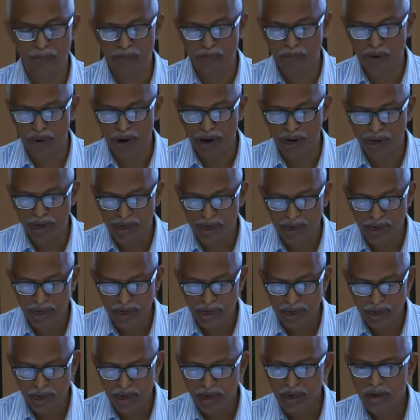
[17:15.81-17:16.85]
point
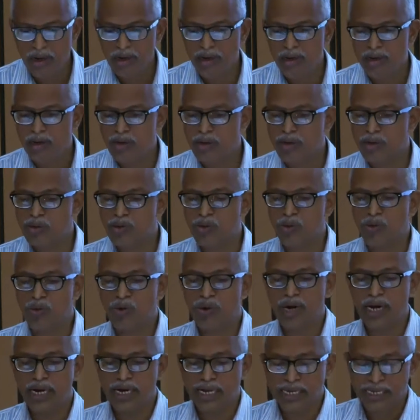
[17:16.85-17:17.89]
so,
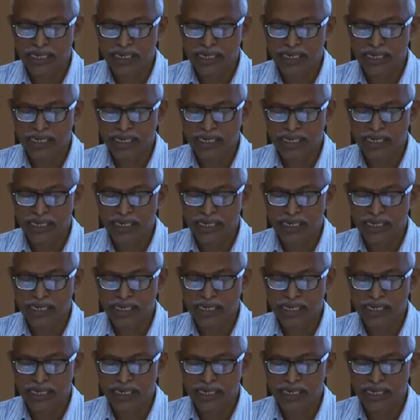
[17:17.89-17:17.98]
let us